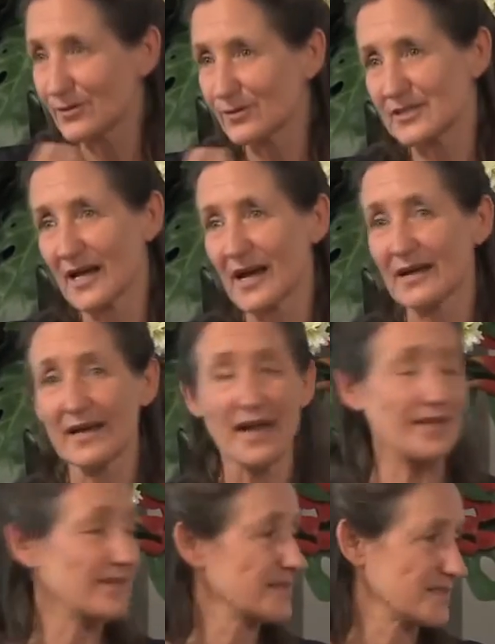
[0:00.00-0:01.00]
your tongue,
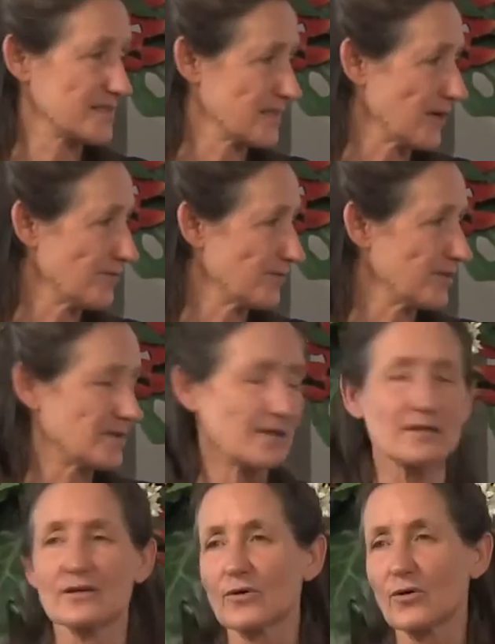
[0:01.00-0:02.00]
and this is
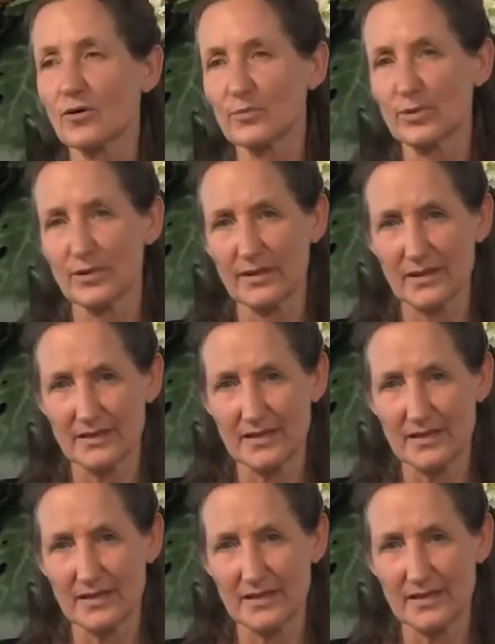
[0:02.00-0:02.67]
everything that oil pulling